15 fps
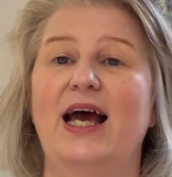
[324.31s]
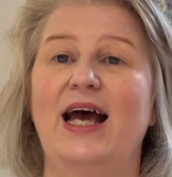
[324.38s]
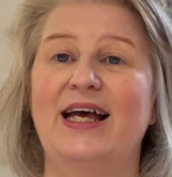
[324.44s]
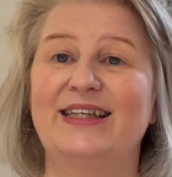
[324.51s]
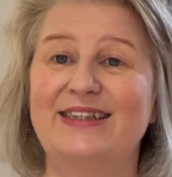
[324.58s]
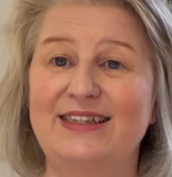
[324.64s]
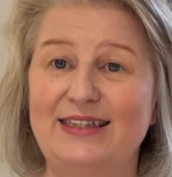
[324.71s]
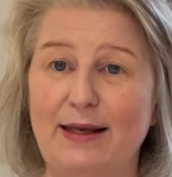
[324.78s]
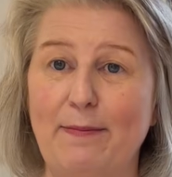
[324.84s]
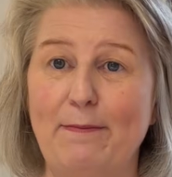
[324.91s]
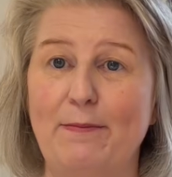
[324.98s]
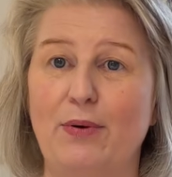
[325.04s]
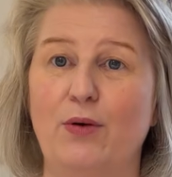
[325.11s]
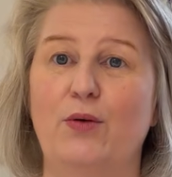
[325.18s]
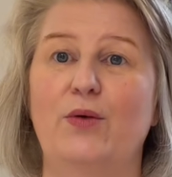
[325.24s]
a
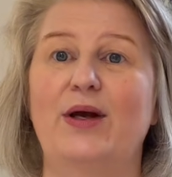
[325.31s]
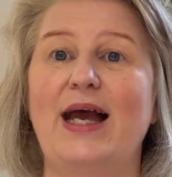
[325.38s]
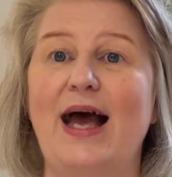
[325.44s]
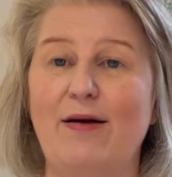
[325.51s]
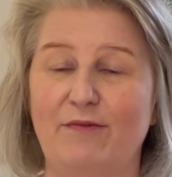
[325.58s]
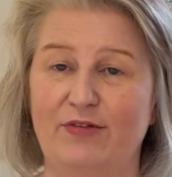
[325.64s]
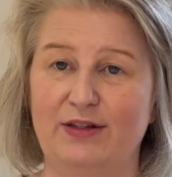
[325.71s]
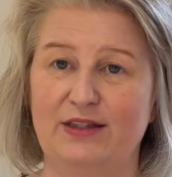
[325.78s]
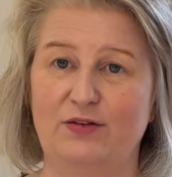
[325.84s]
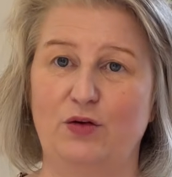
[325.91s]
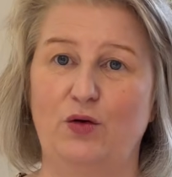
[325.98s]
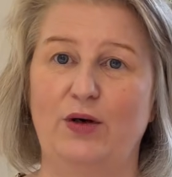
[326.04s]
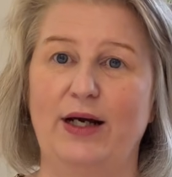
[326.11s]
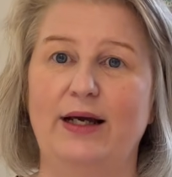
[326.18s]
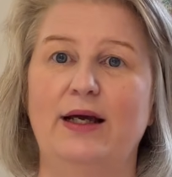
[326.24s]
simple canvas
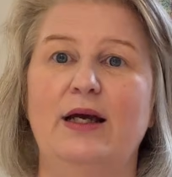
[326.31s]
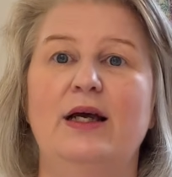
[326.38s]
for it.